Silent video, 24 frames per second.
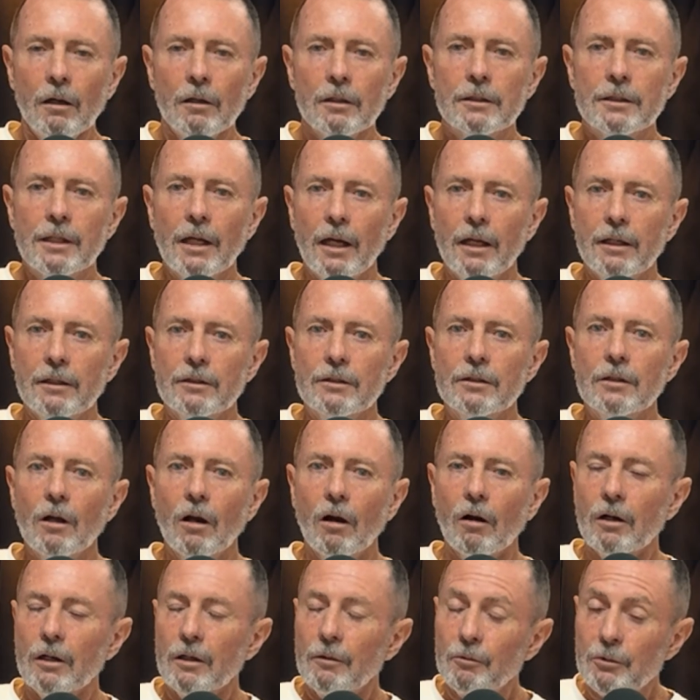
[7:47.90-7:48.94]
Dad,
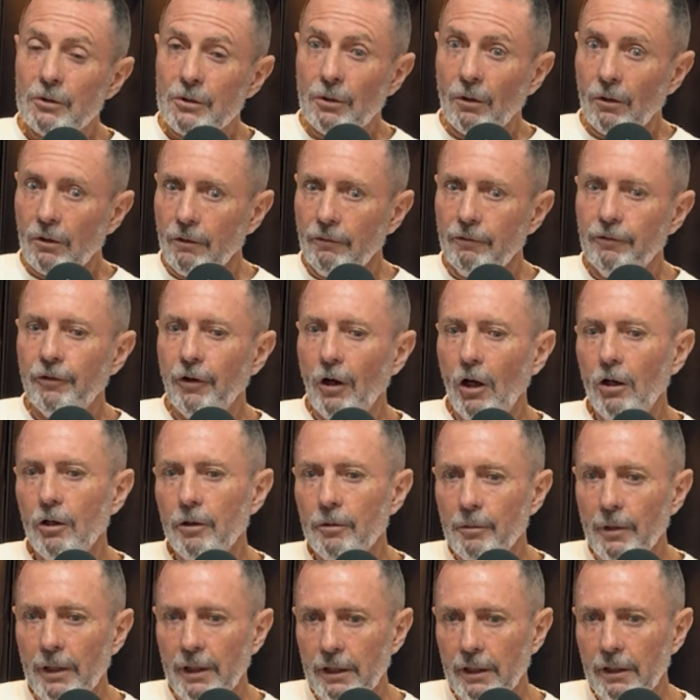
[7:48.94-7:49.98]
I was on a
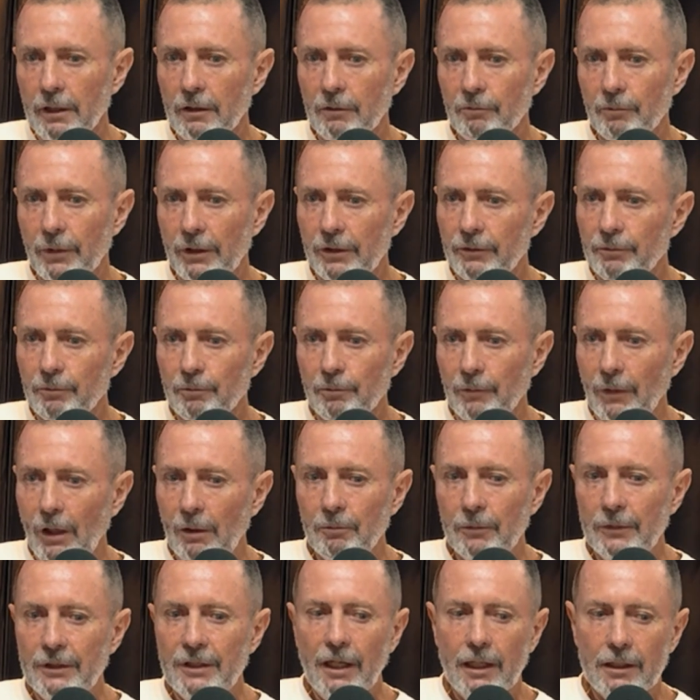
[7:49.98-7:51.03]
foamy, but Mum
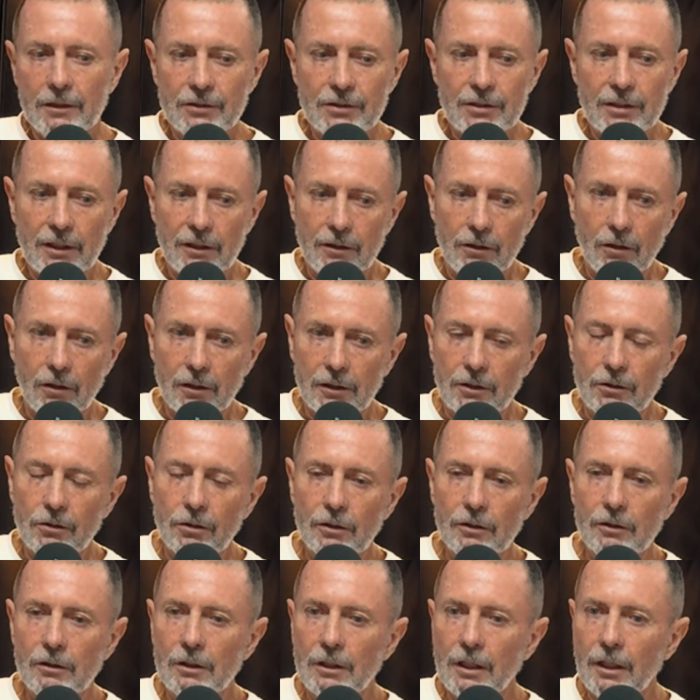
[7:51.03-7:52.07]
and Dad said I
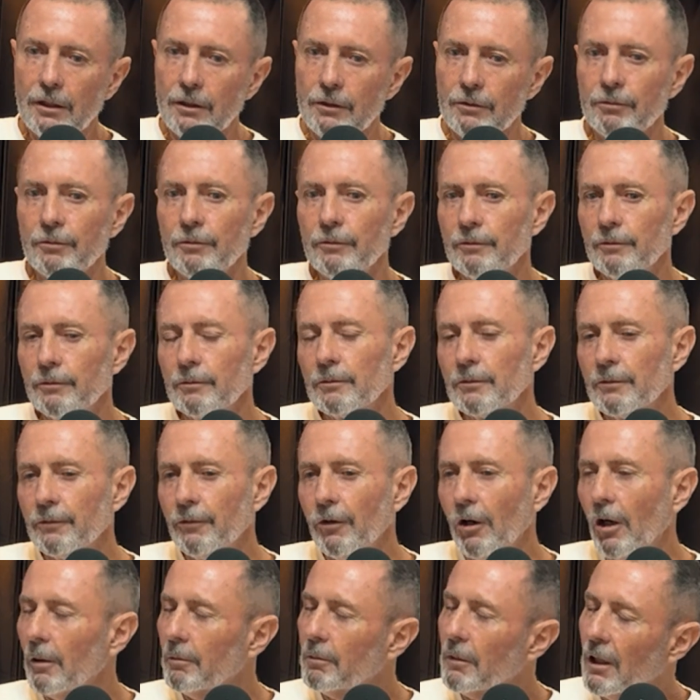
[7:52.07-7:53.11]
couldn't get a
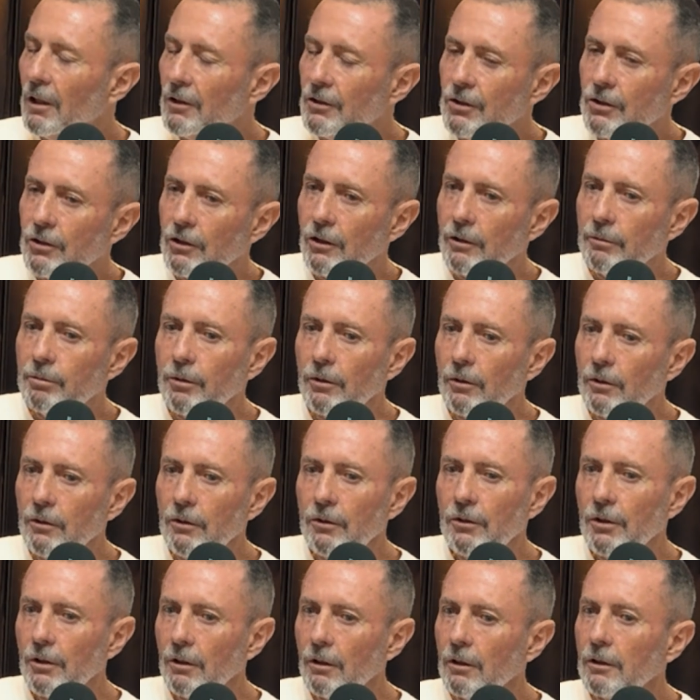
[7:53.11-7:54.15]
fiberglass surfboard
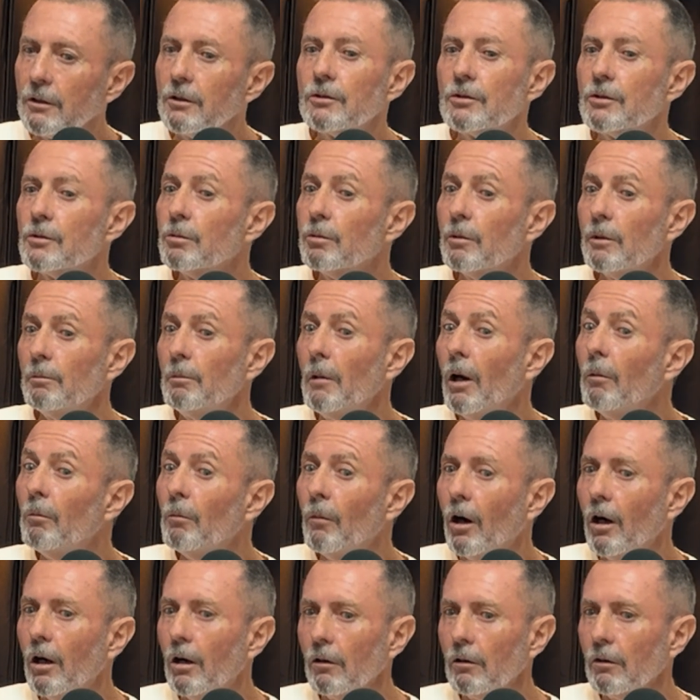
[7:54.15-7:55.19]
until I could swim a
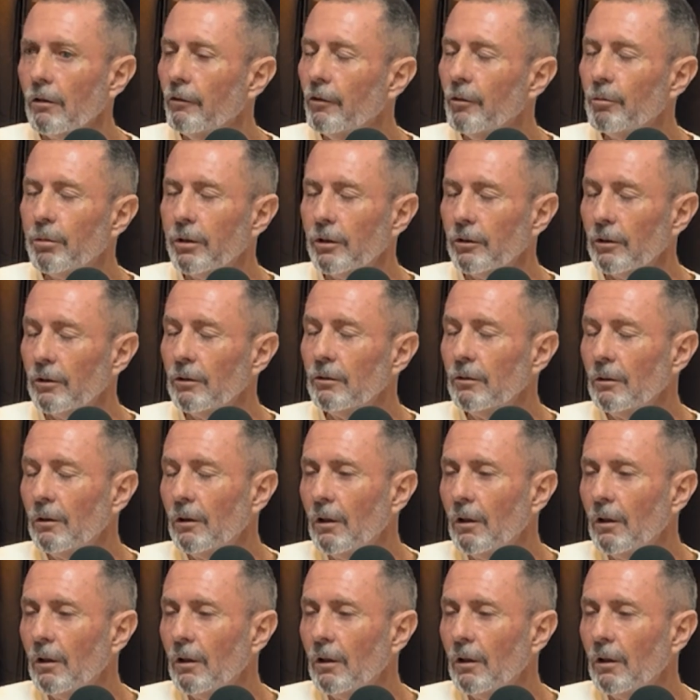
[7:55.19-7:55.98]
mile of a pool.